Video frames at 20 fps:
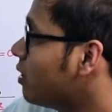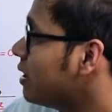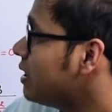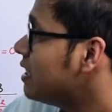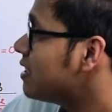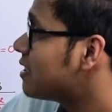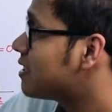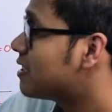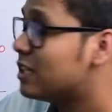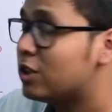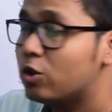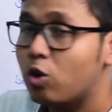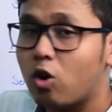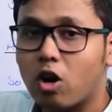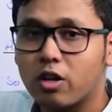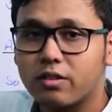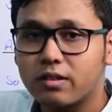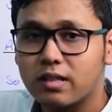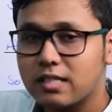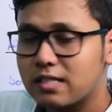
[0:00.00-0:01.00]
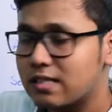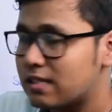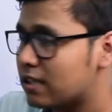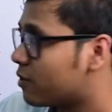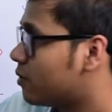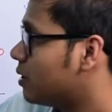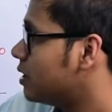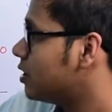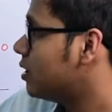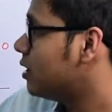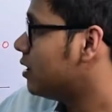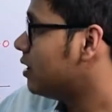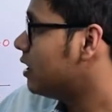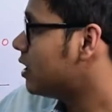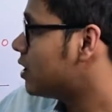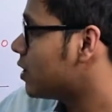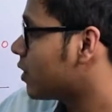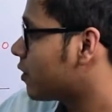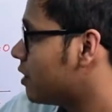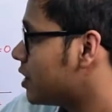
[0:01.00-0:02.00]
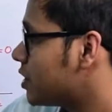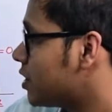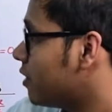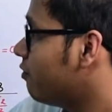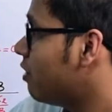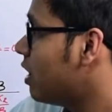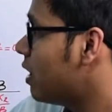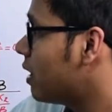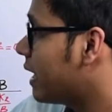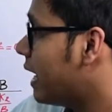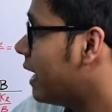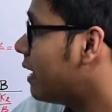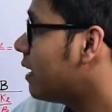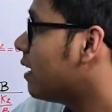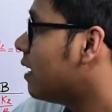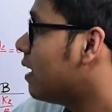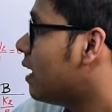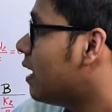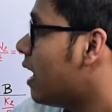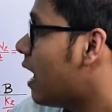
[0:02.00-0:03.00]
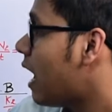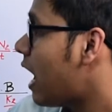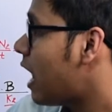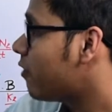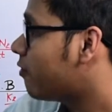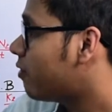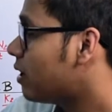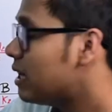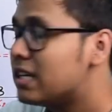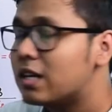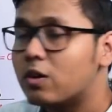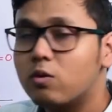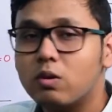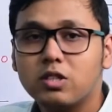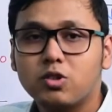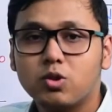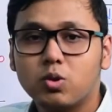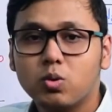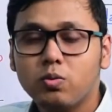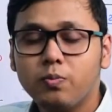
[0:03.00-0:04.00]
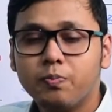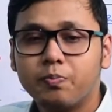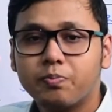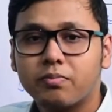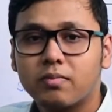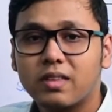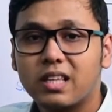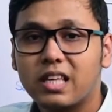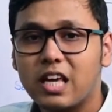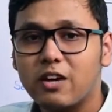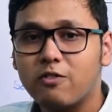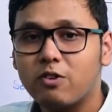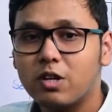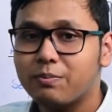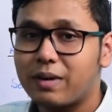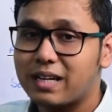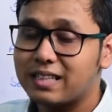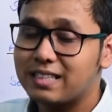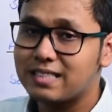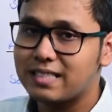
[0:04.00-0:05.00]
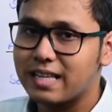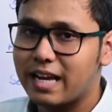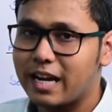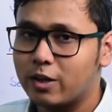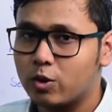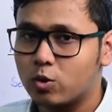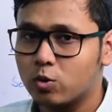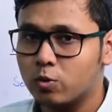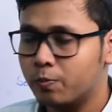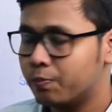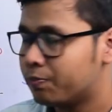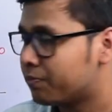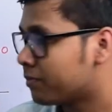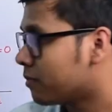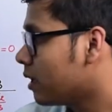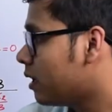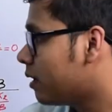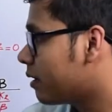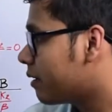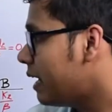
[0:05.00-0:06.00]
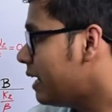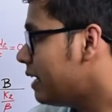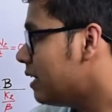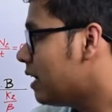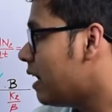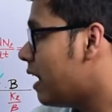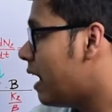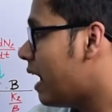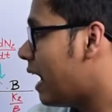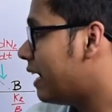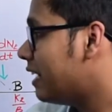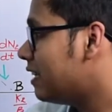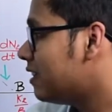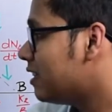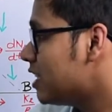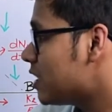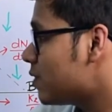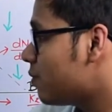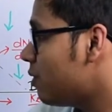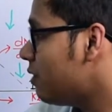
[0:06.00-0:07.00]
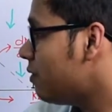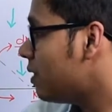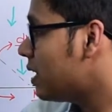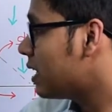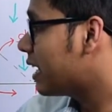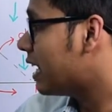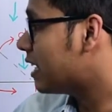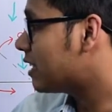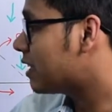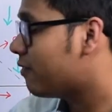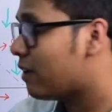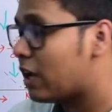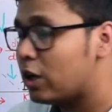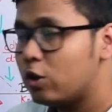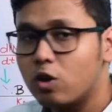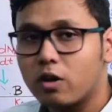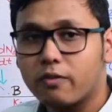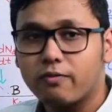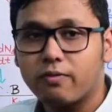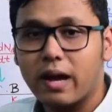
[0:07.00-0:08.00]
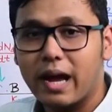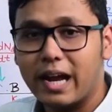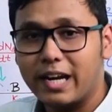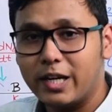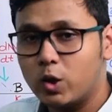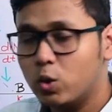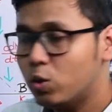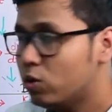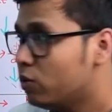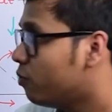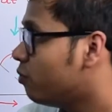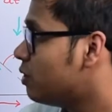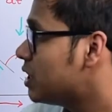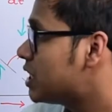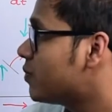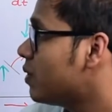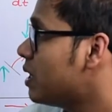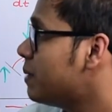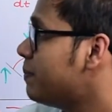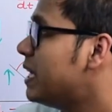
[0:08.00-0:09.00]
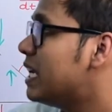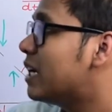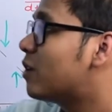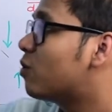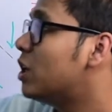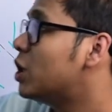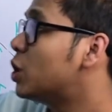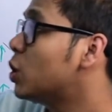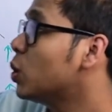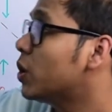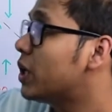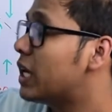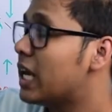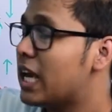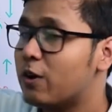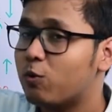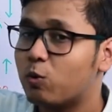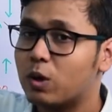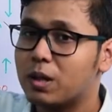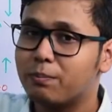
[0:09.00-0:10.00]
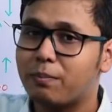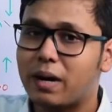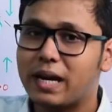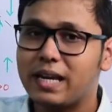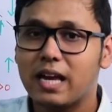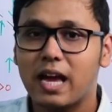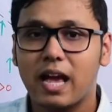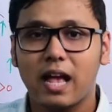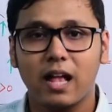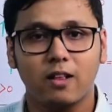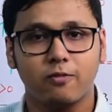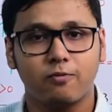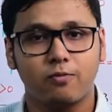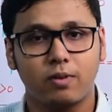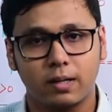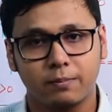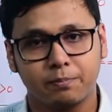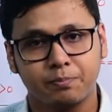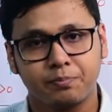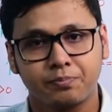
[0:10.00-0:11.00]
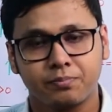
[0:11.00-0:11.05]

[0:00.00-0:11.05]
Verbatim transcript: one is zero on this in this equation, we will get alpha equals to K one minus N two, right? And in this way we will get the value of N two, which will be equal to K one by alpha.